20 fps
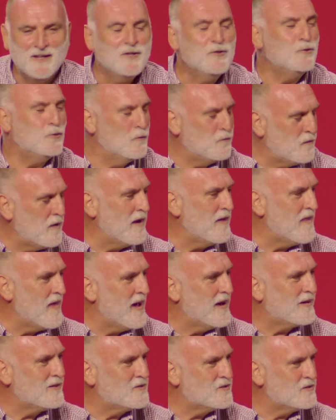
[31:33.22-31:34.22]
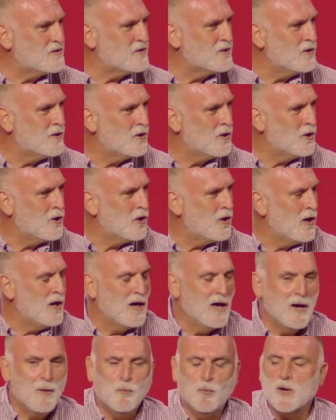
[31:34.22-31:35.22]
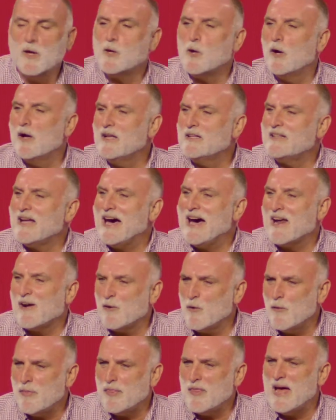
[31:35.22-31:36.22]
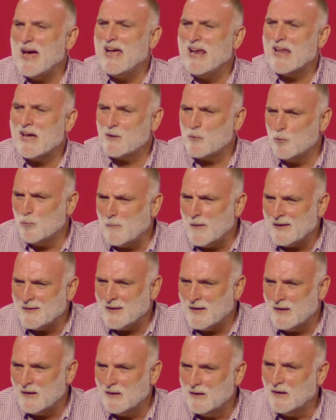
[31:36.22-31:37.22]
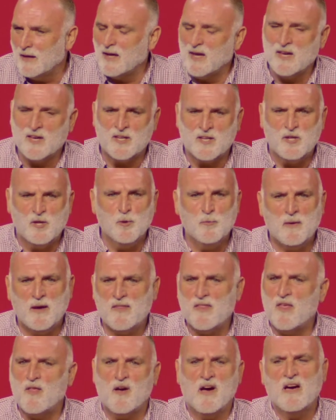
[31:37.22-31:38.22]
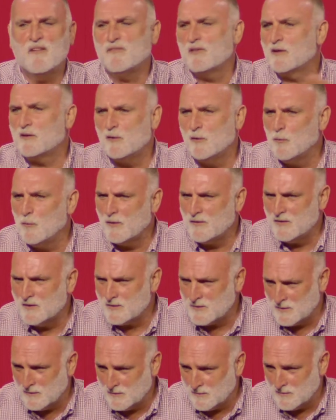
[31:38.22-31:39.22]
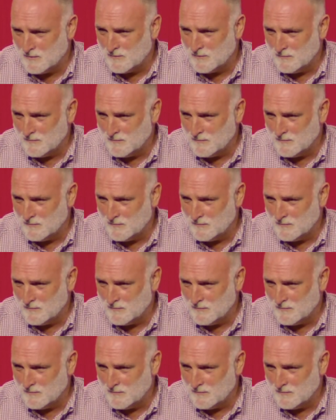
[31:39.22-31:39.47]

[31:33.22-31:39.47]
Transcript: Two fried eggs. We can do that. We call it arroz a la cubana. In Cuba, they don't have a clue what this is.